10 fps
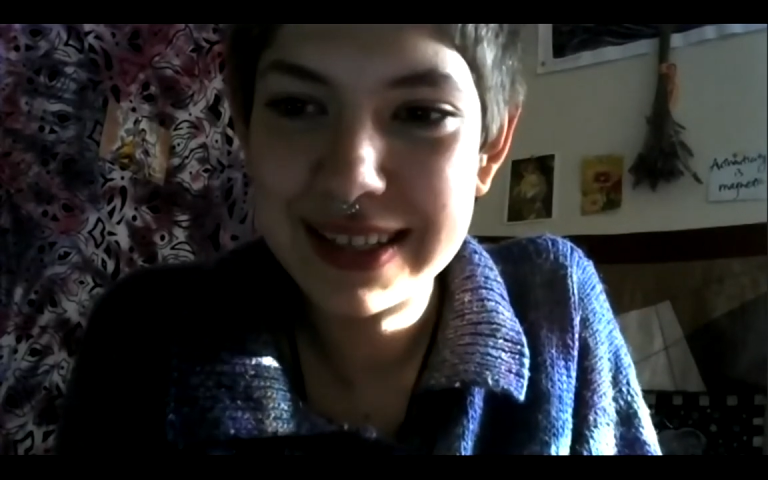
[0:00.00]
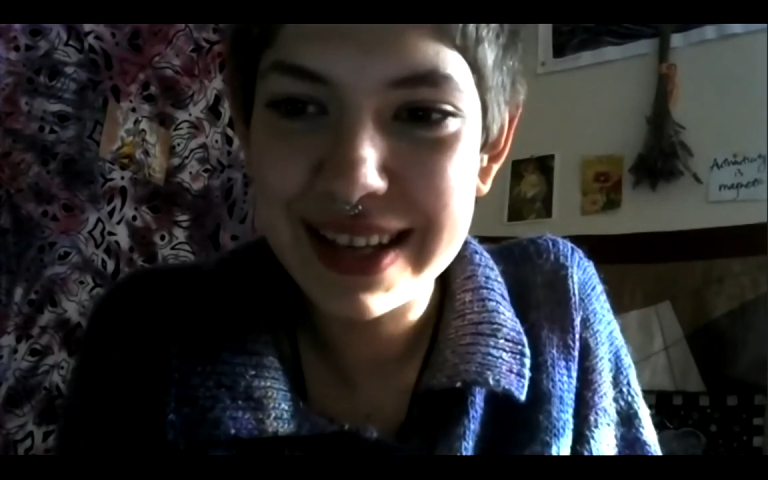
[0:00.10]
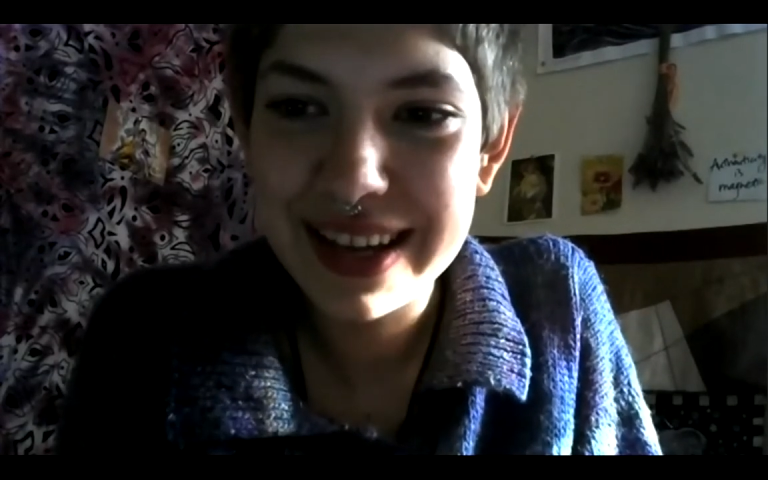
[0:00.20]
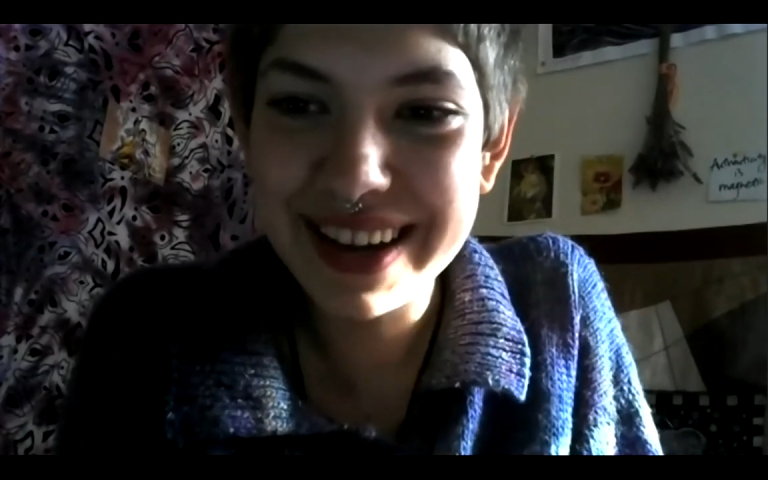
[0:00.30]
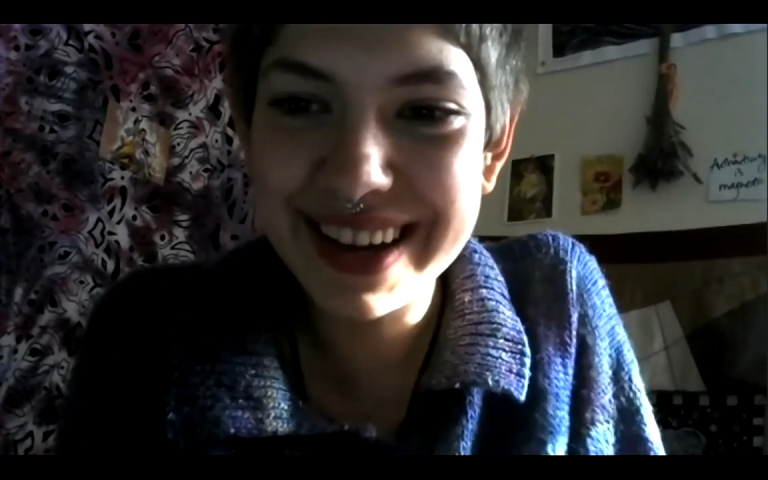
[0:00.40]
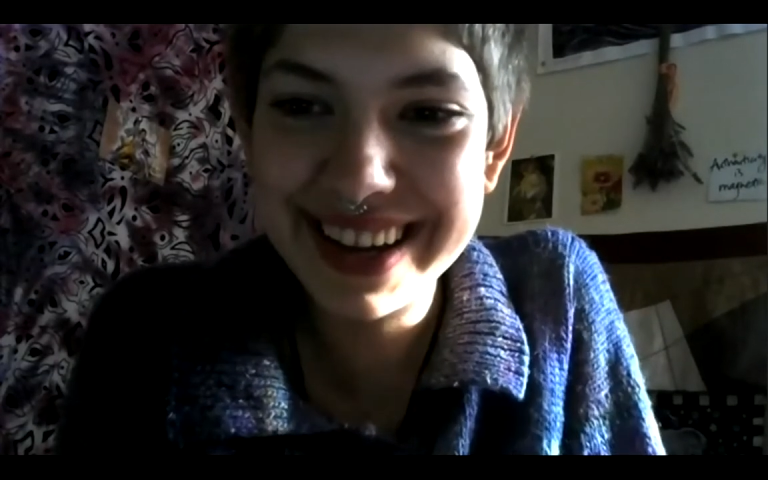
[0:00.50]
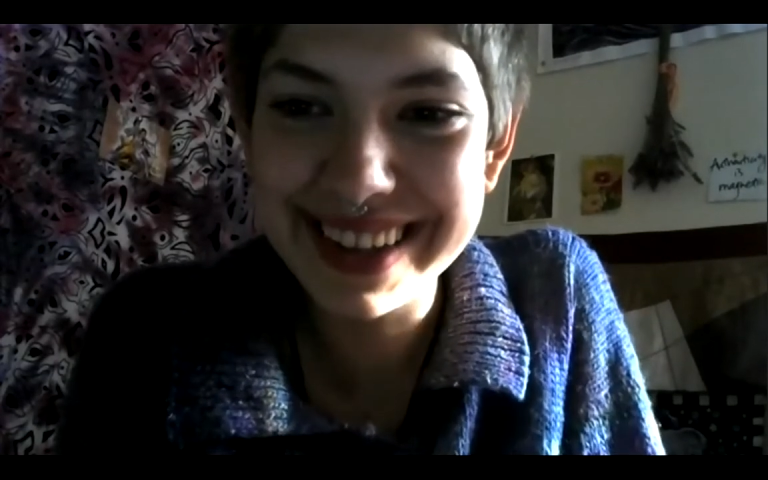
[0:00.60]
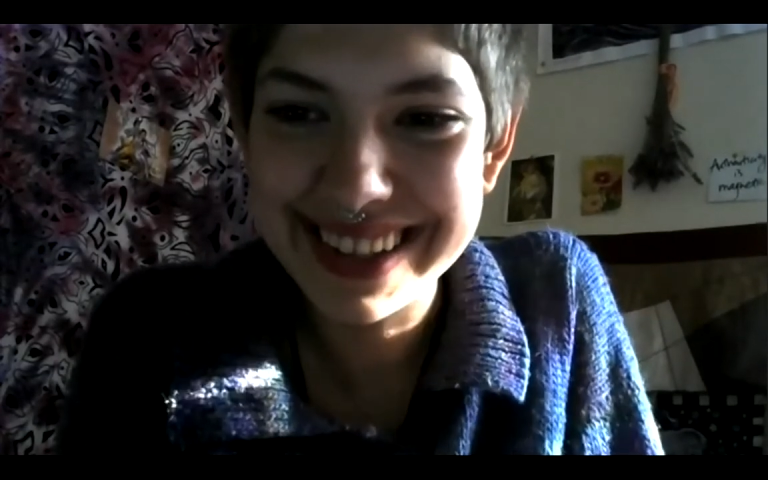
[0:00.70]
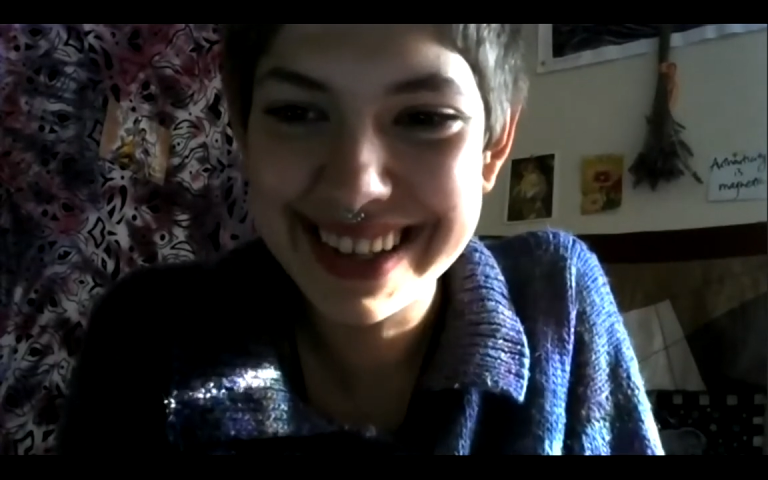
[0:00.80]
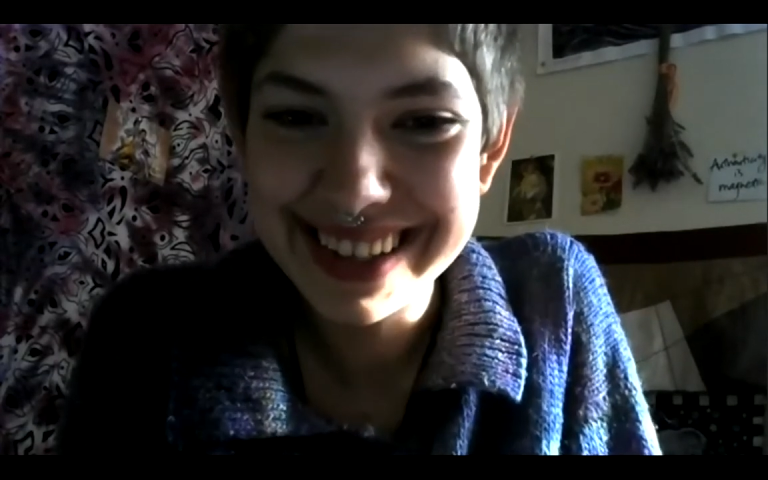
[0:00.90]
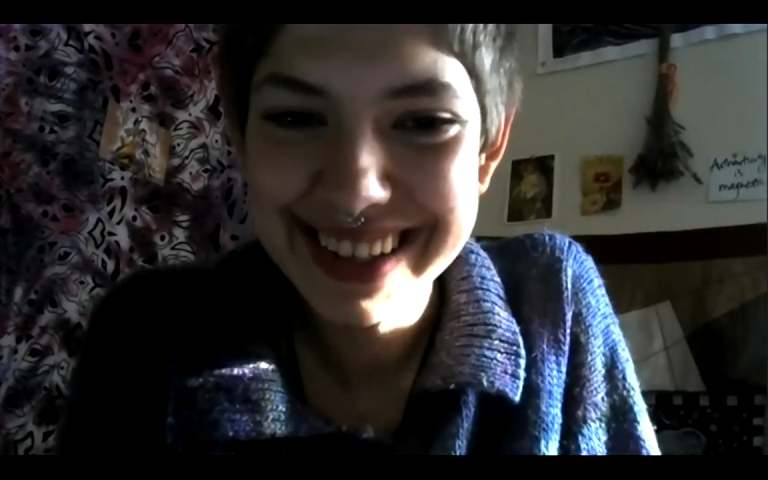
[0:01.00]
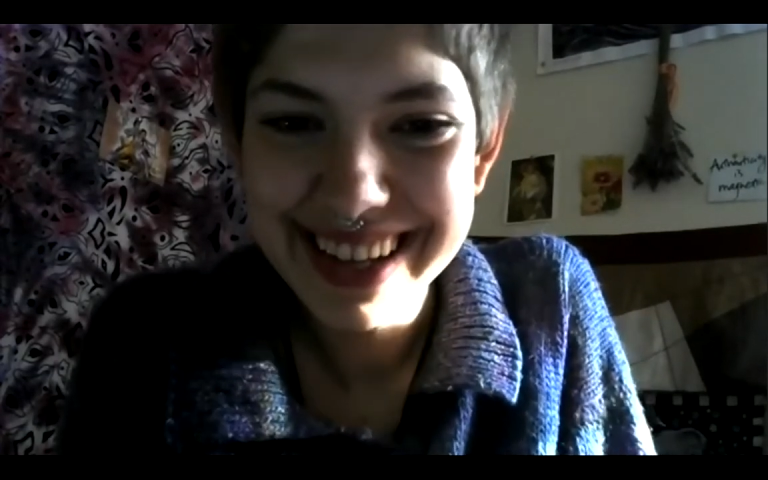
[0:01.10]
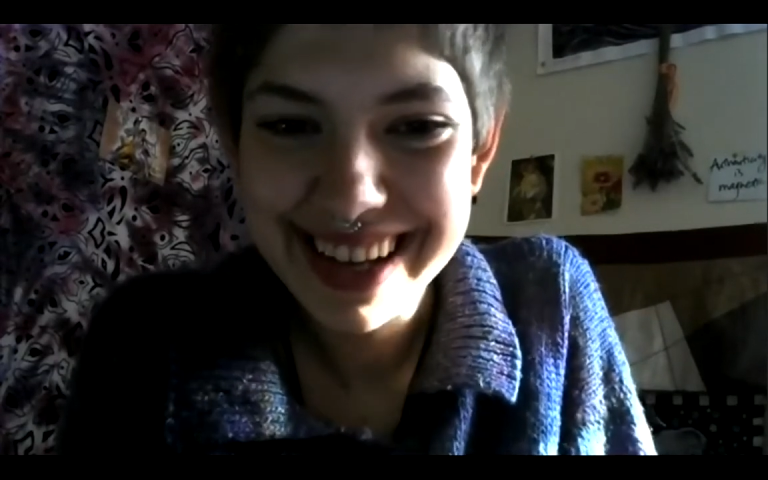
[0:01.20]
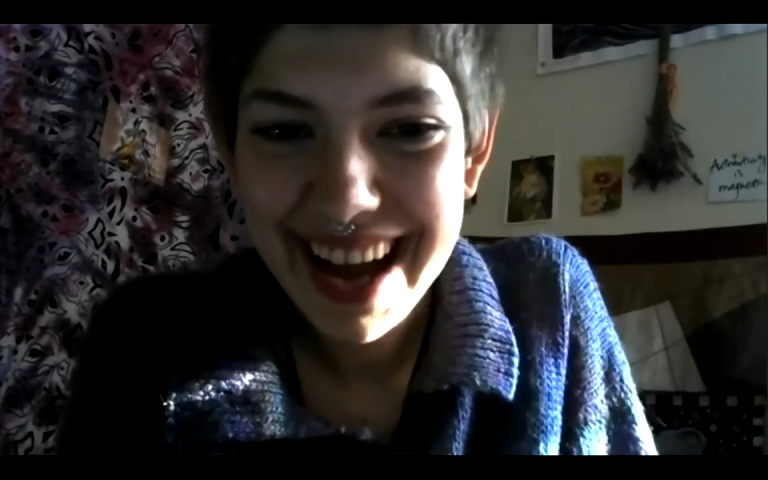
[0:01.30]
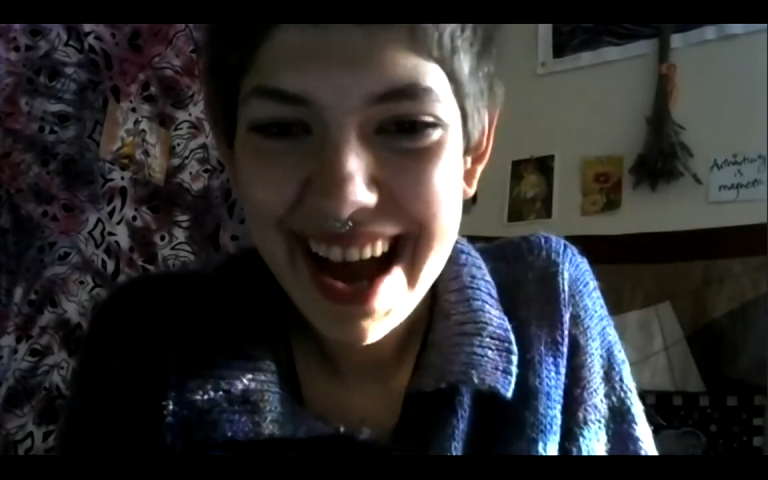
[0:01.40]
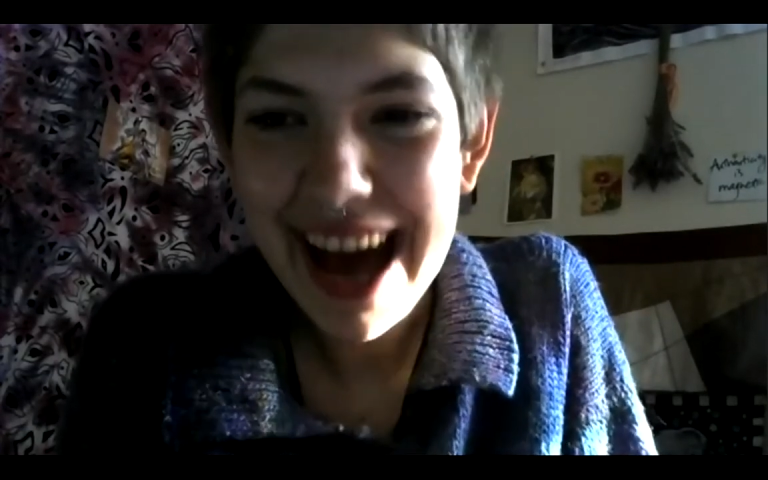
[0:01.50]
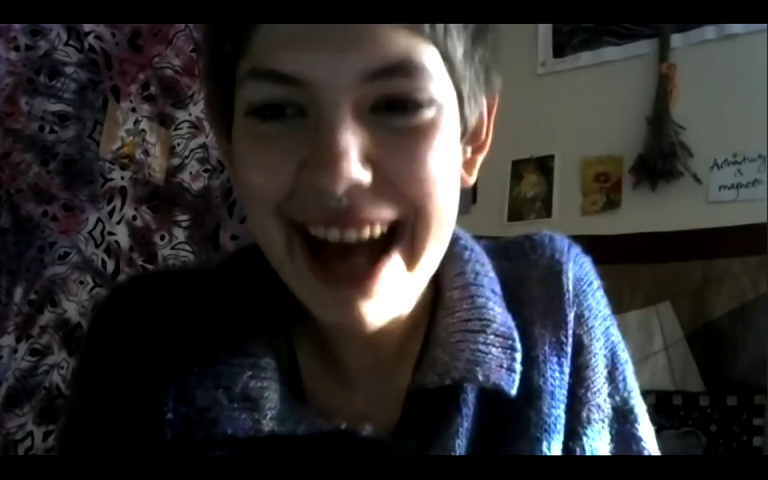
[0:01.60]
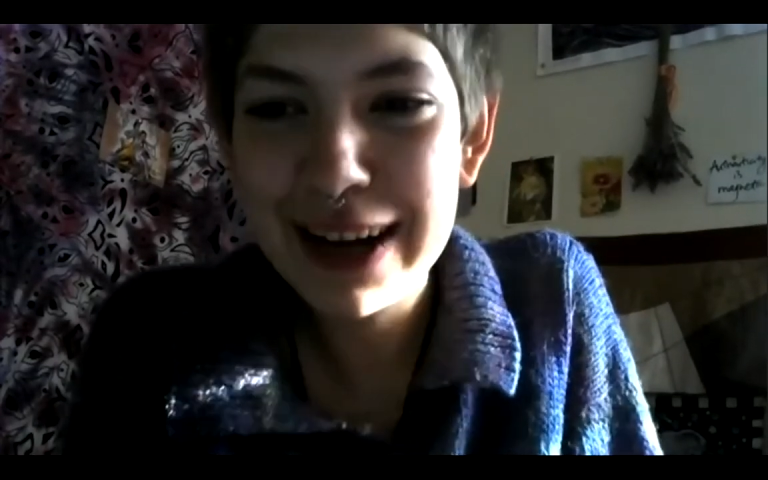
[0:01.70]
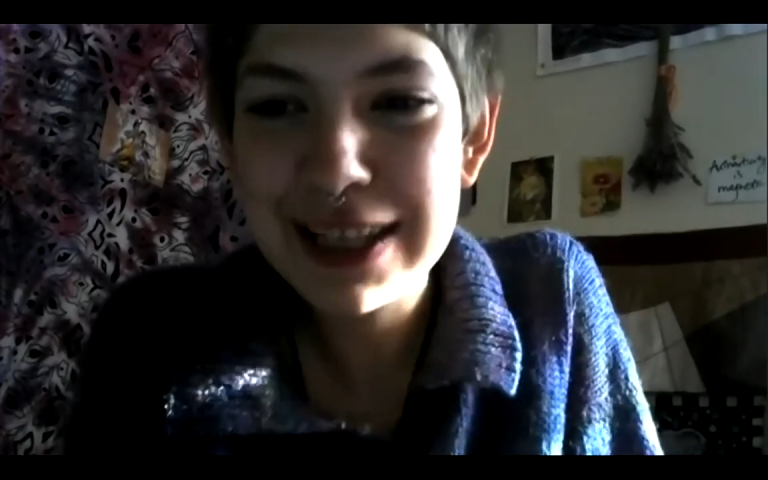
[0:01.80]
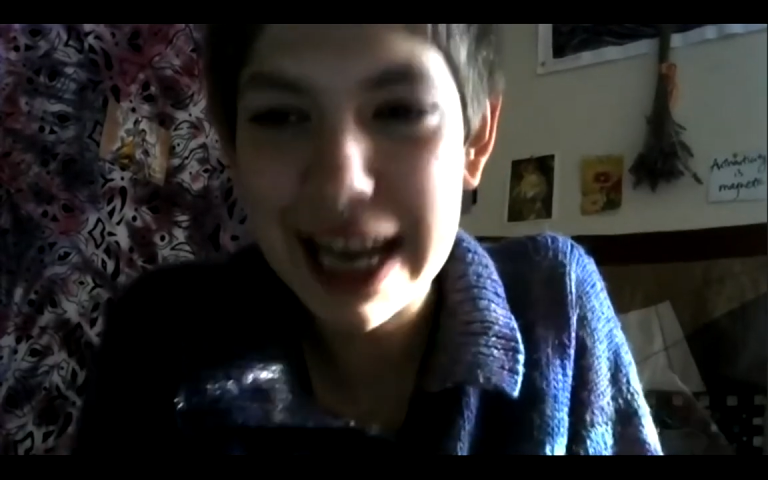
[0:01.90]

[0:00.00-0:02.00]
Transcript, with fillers: and I was like,